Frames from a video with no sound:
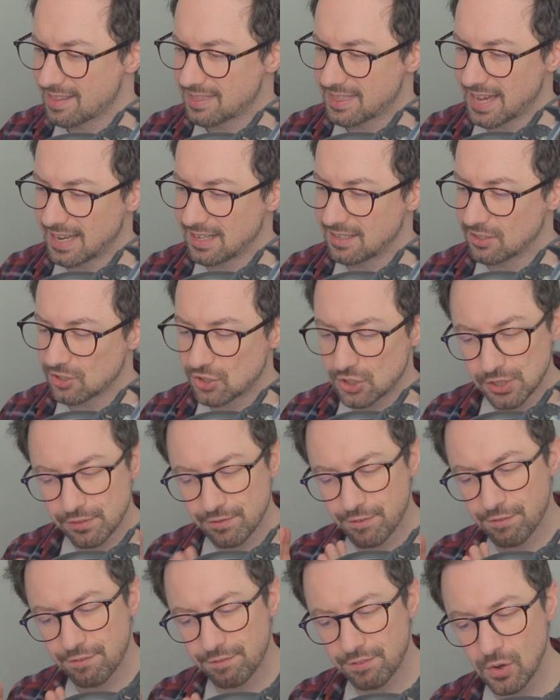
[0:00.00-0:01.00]
Then
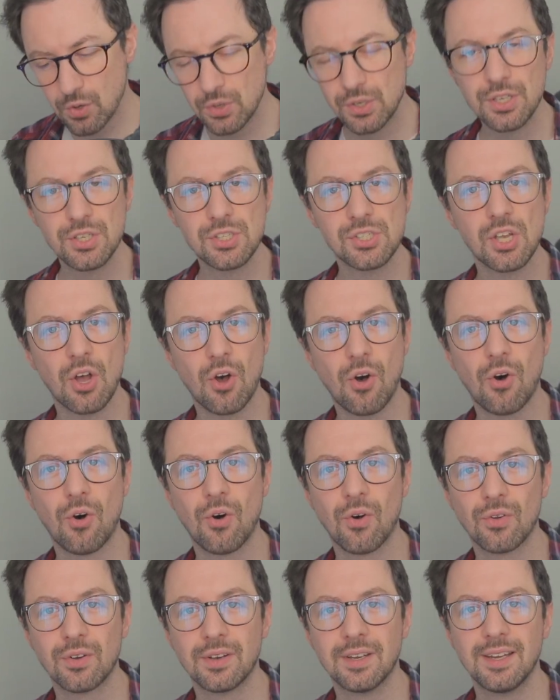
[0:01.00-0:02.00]
just focus
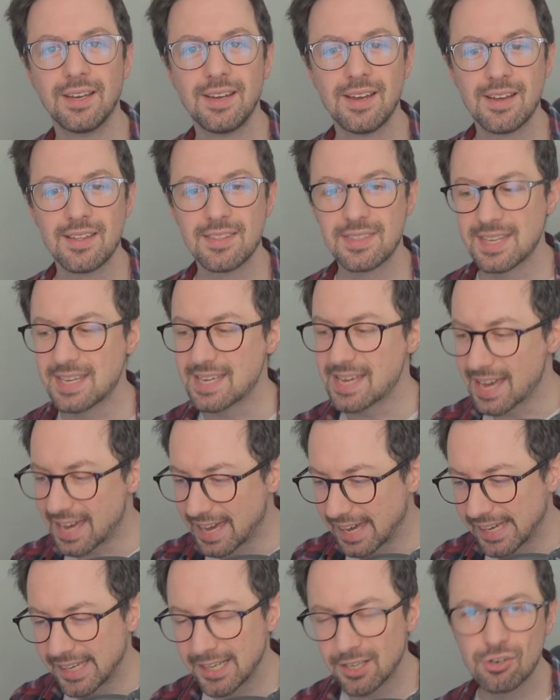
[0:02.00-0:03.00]
on the
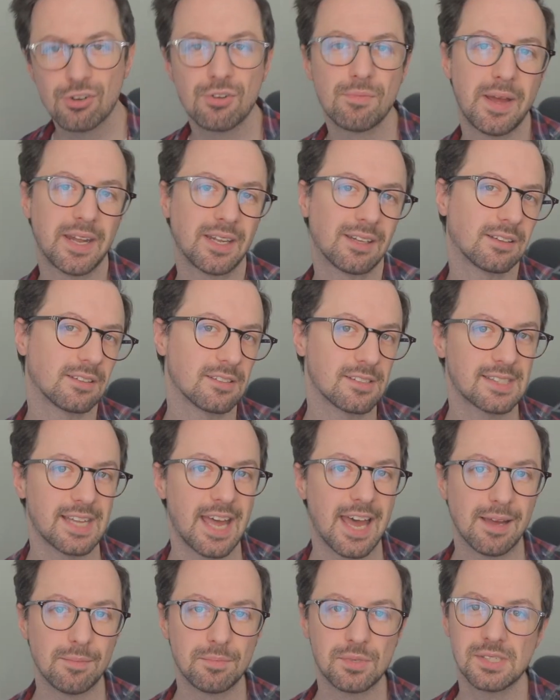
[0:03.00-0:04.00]
incremental
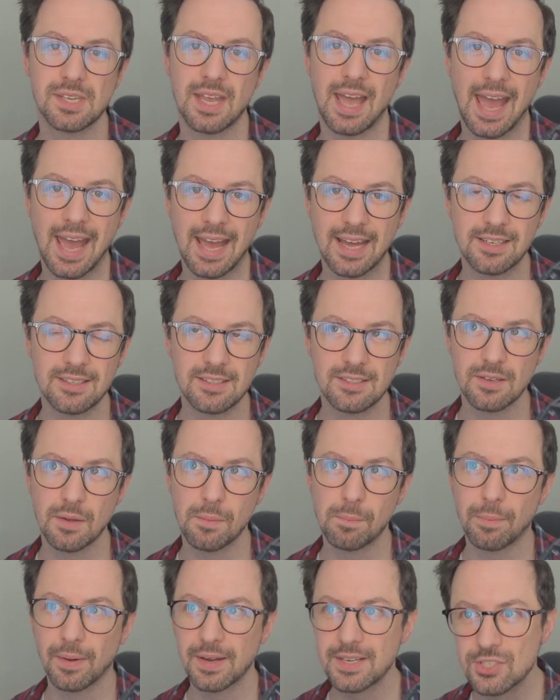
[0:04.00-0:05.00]
steps. And
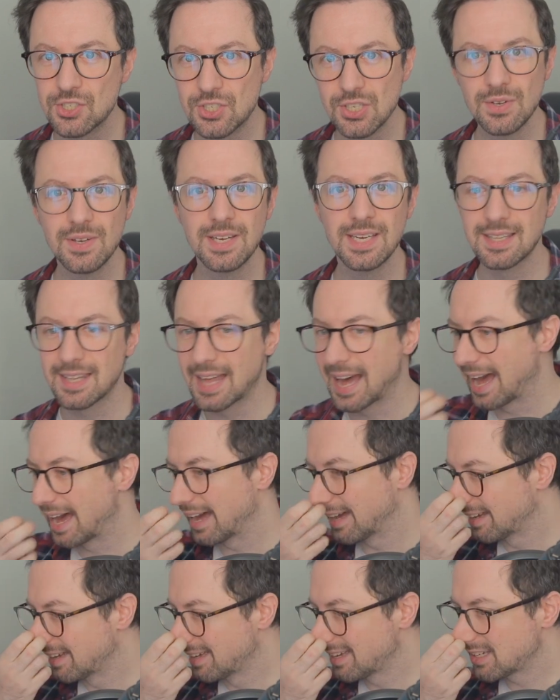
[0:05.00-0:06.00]
by doing
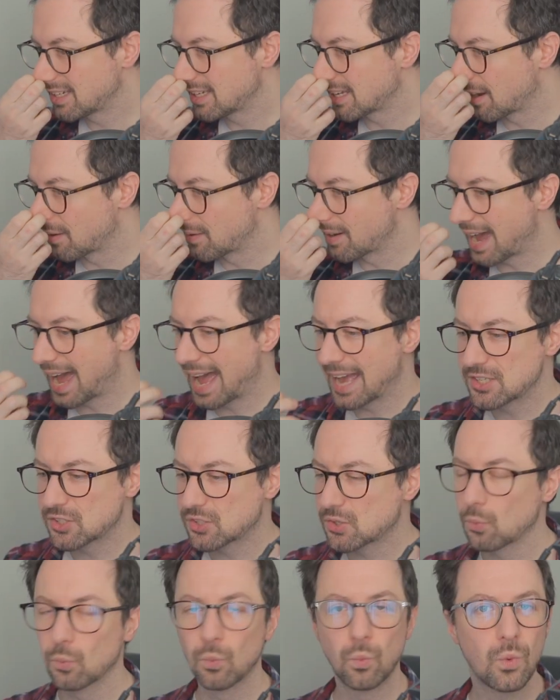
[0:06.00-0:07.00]
that, you know,
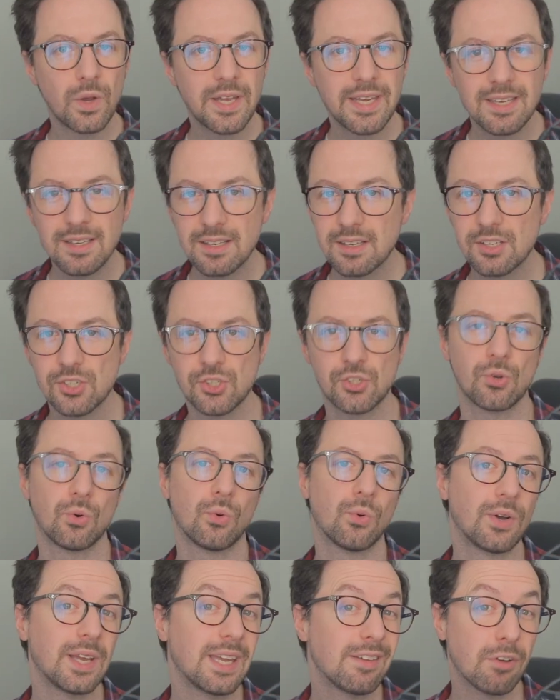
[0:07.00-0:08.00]
as weeks
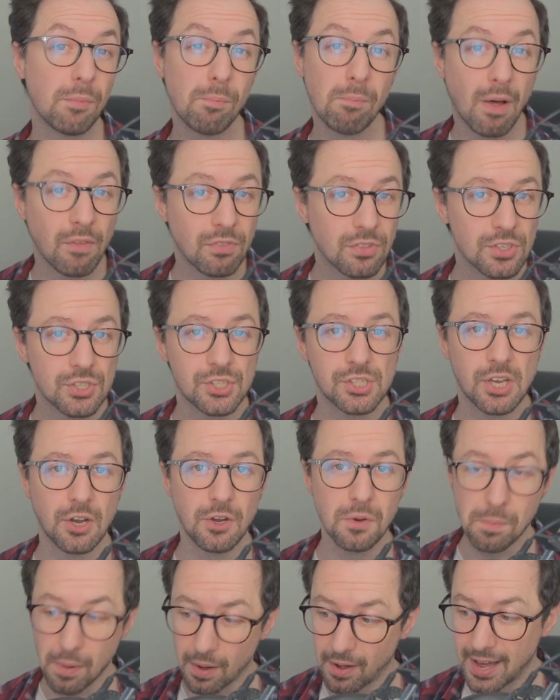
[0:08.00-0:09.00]
or even months
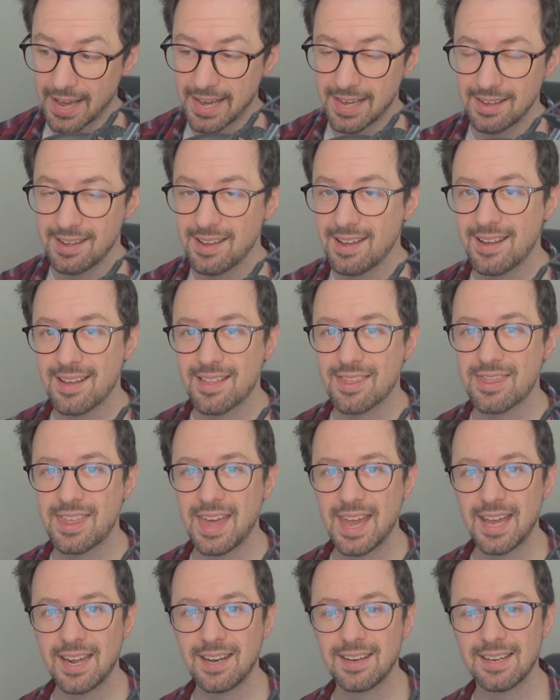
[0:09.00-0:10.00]
go by,
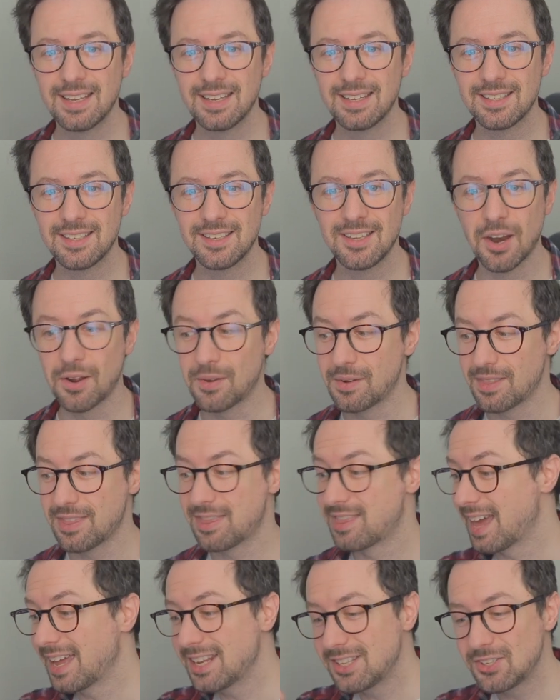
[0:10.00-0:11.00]
then, you know,
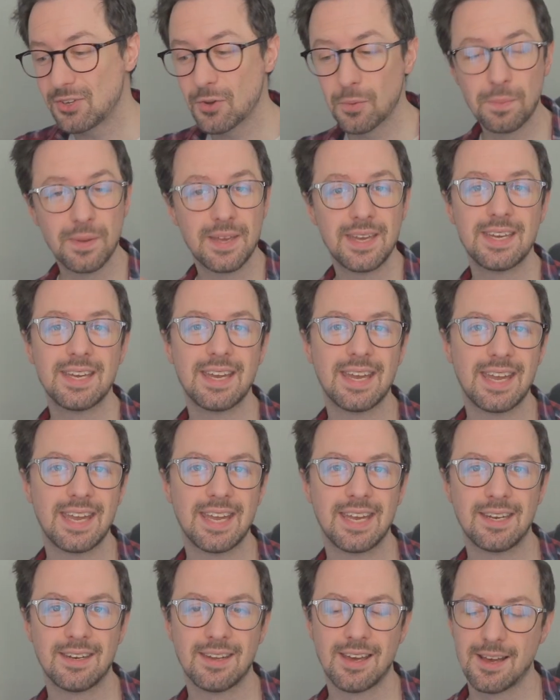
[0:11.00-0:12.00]
then you'll be
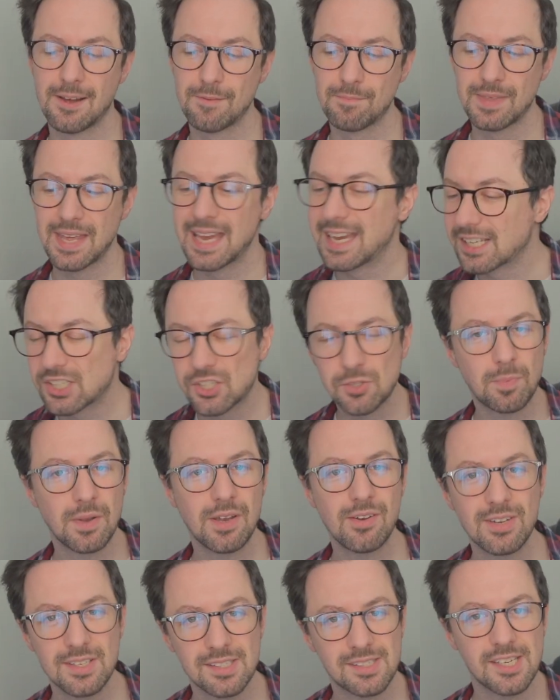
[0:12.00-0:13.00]
in
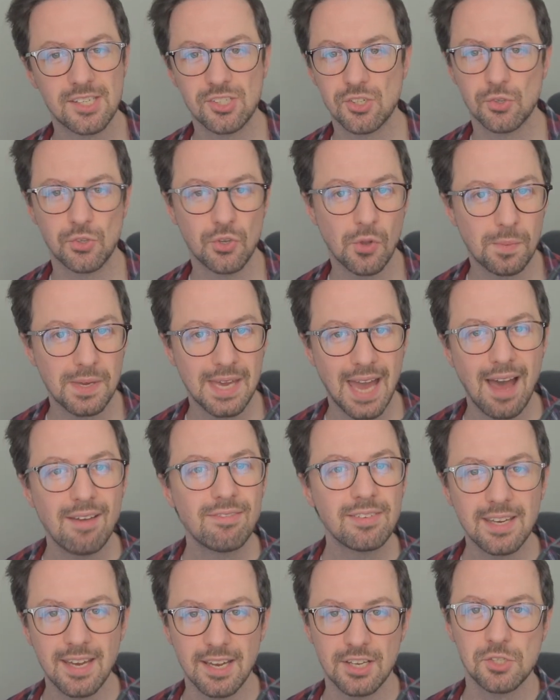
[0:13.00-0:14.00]
experiences, or you'll be
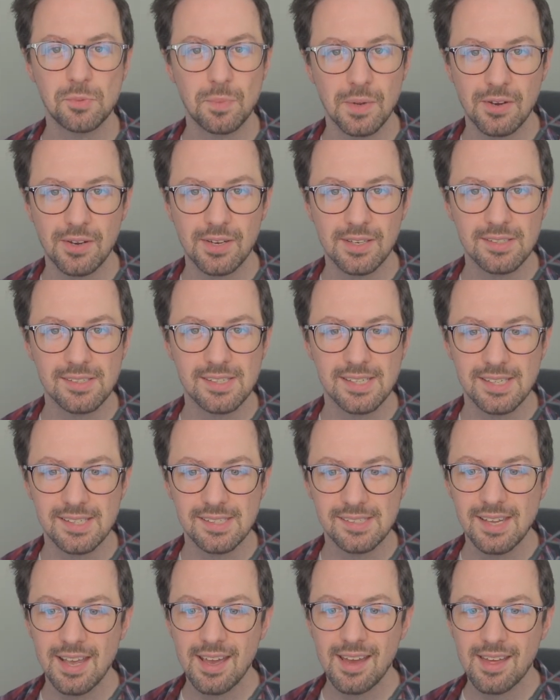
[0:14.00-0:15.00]
having
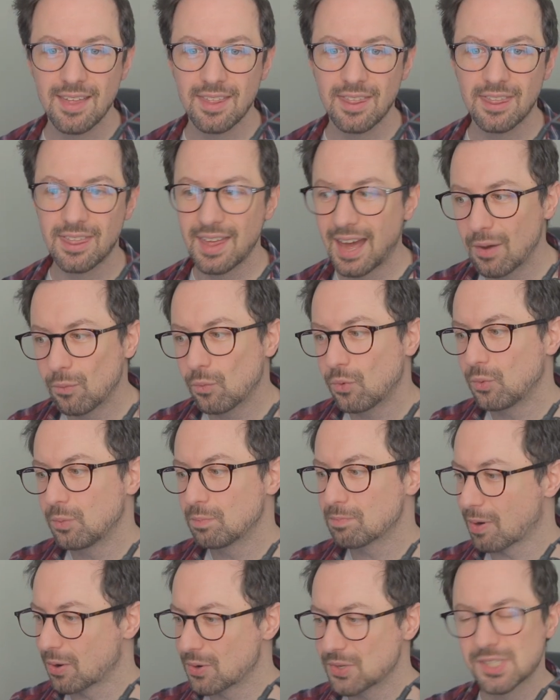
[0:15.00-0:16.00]
experiences that will
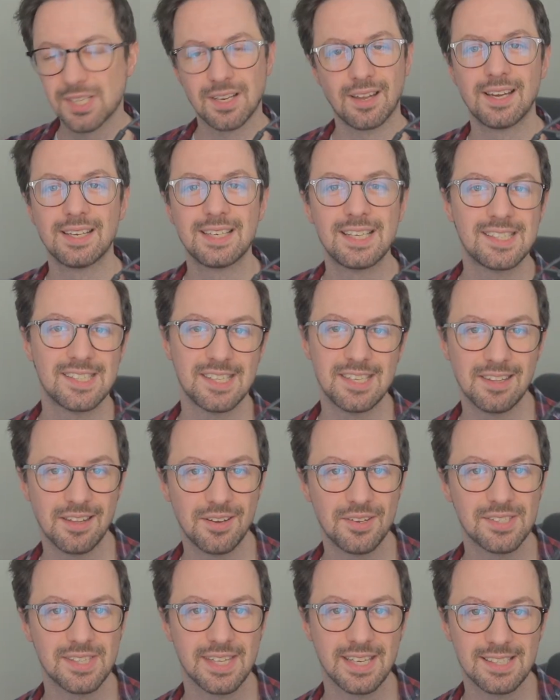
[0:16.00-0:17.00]
most likely see
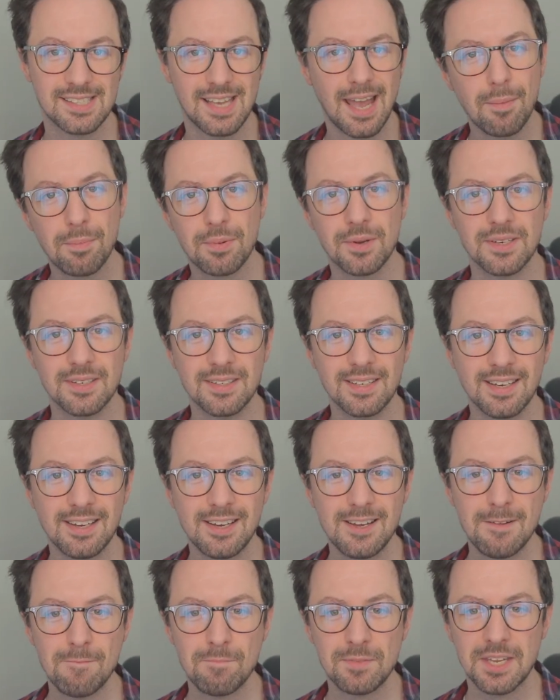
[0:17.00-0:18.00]
those things happen.
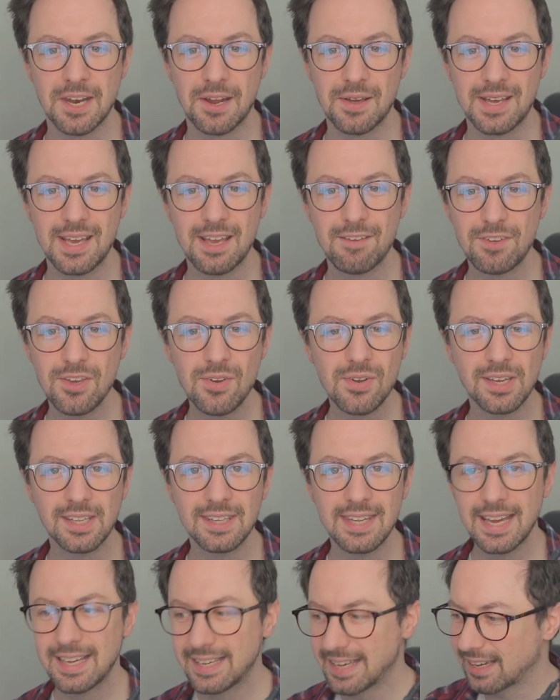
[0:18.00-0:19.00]
You know, if you
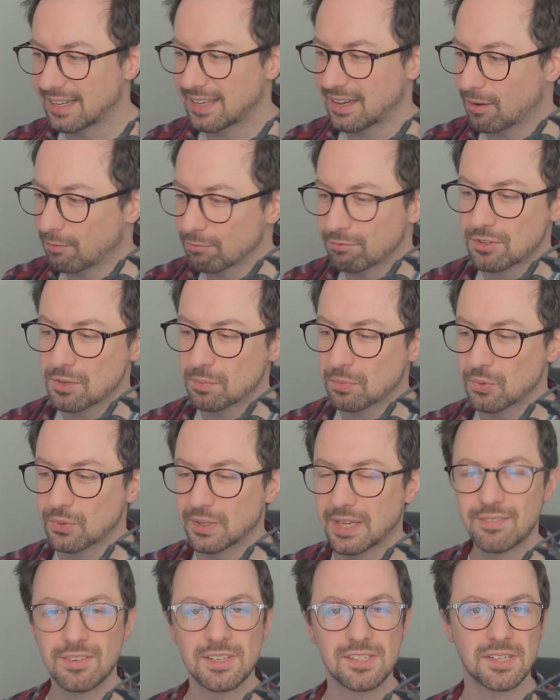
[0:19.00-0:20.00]
can then get comfortable
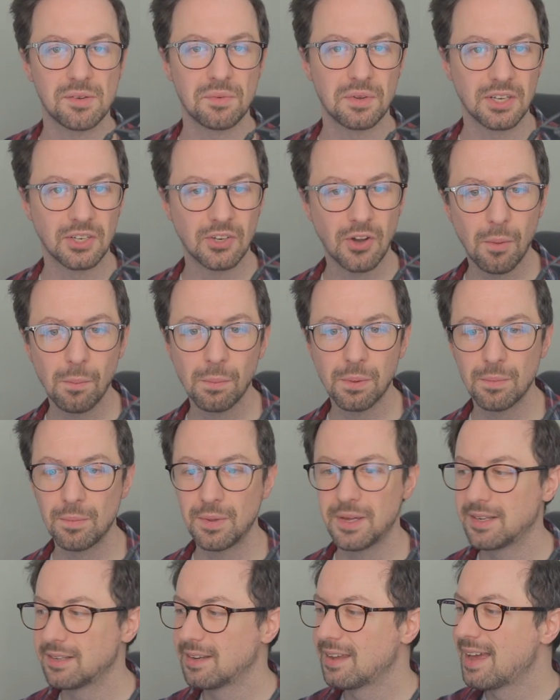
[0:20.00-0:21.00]
giving someone a
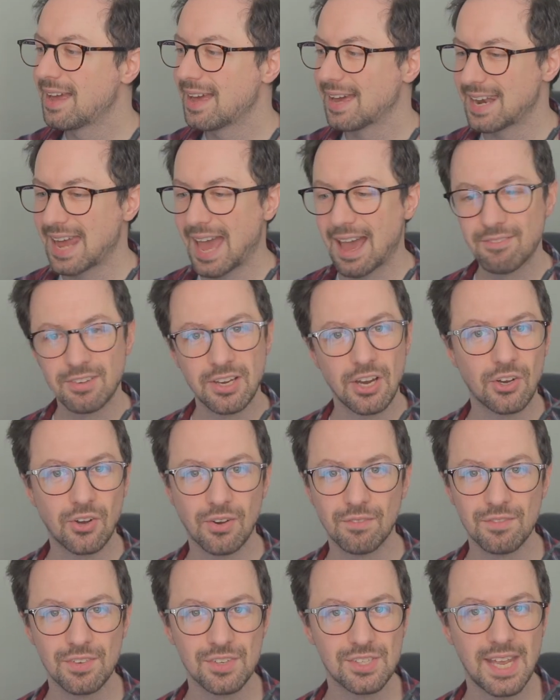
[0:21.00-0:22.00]
compliment and having a
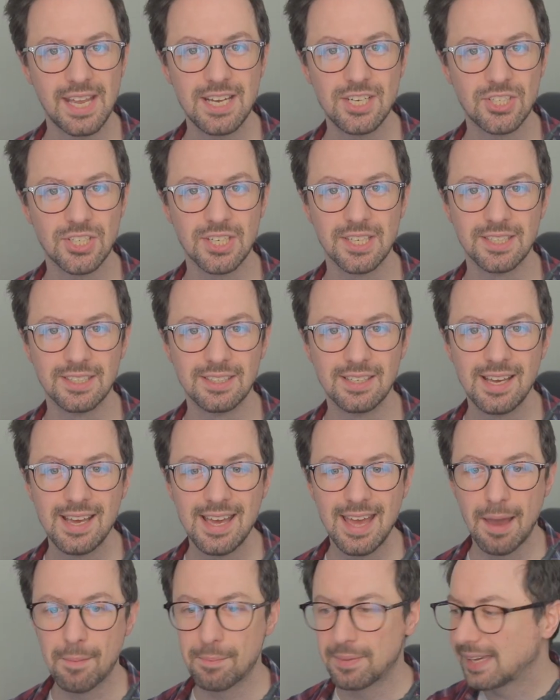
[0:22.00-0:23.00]
conversation
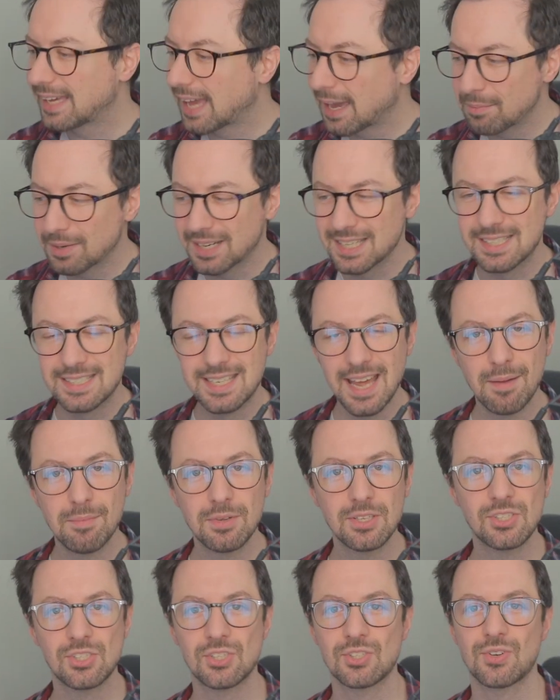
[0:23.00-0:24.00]
and being able to
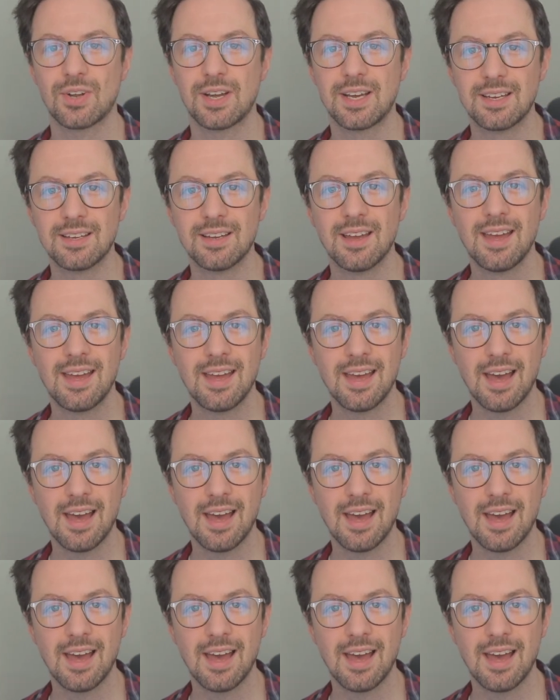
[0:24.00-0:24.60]
demonstrate